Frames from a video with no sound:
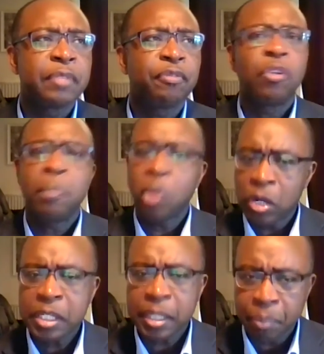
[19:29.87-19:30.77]
for
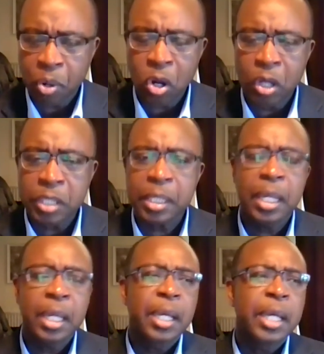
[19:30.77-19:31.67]
more support.
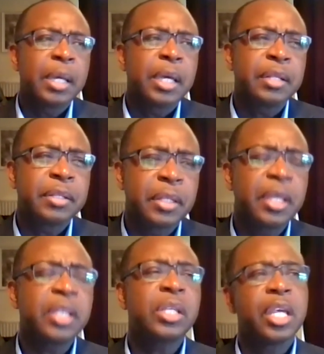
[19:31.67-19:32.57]

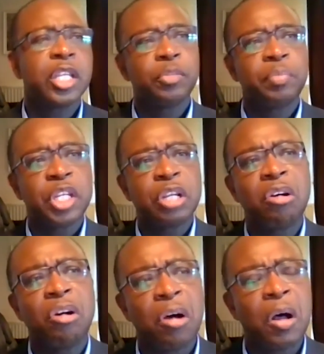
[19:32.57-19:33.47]
This is
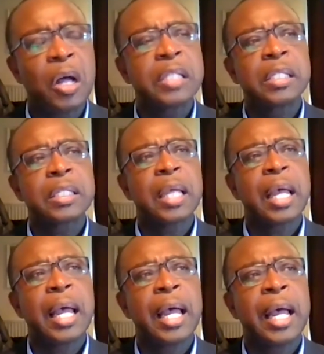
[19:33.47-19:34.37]
because,
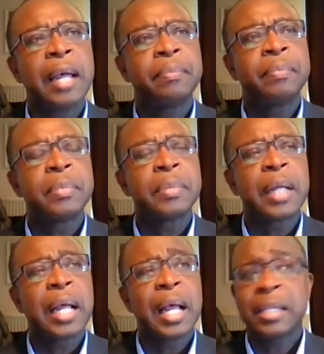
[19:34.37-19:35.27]

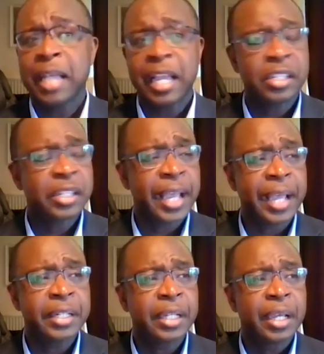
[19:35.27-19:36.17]
as I
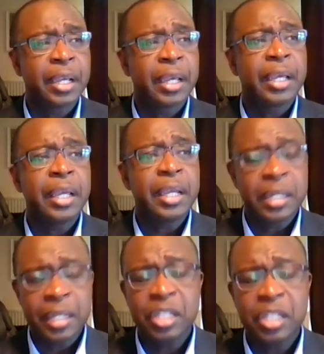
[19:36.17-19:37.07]
said,
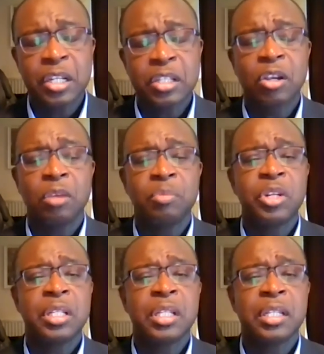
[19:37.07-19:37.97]
indigenous
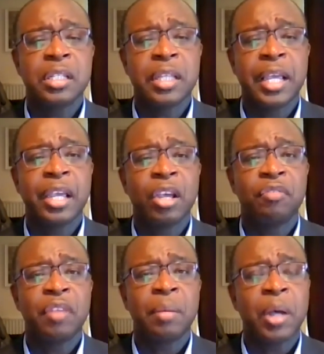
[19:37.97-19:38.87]
communities take care
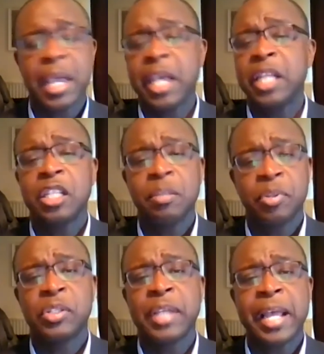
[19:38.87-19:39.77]
of about
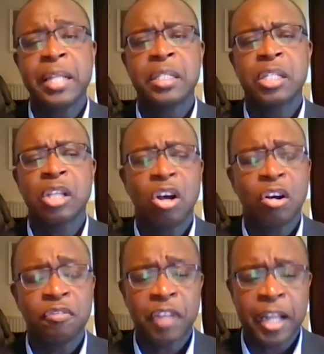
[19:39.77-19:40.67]
80% of